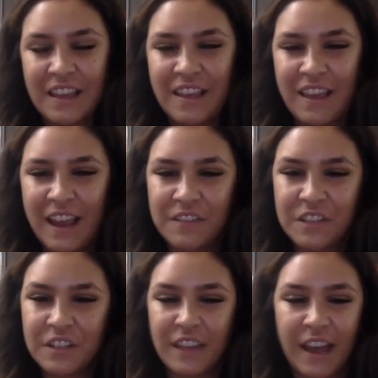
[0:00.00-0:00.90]

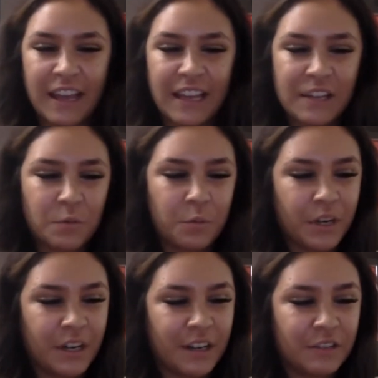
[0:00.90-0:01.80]
After that,
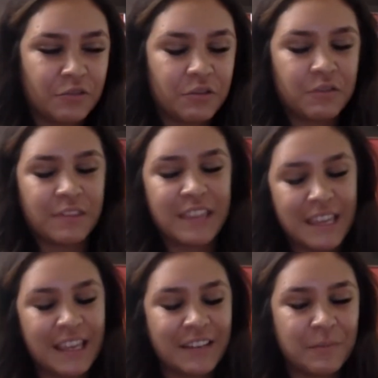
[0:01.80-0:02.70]
we're
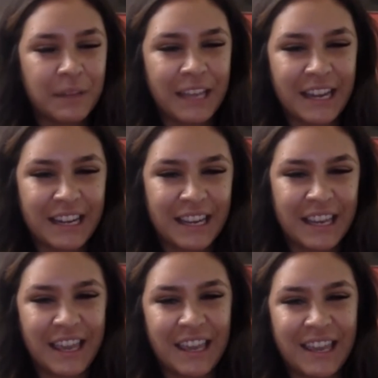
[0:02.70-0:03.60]
thinking of planning
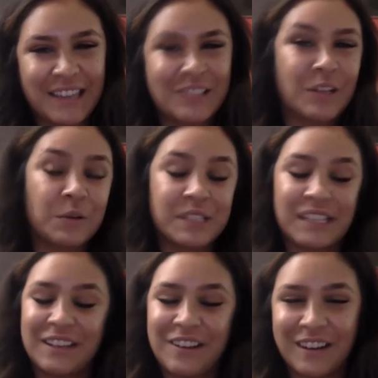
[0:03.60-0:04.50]
a
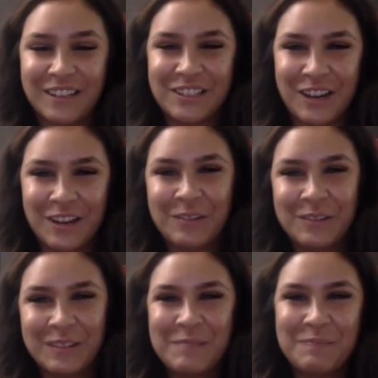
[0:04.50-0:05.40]
docent car show,
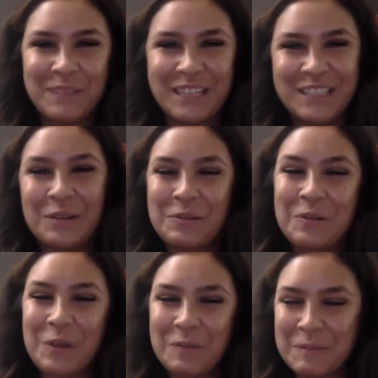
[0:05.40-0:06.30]
but don't
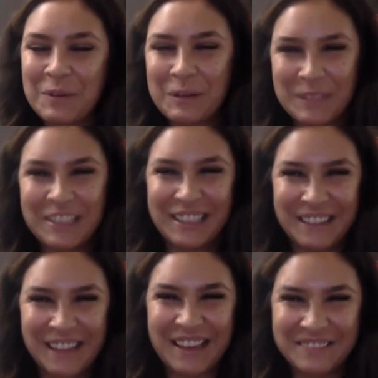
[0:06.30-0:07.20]
quote me permanently on
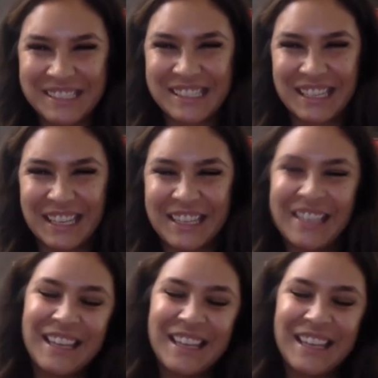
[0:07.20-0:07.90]
that. We'll see.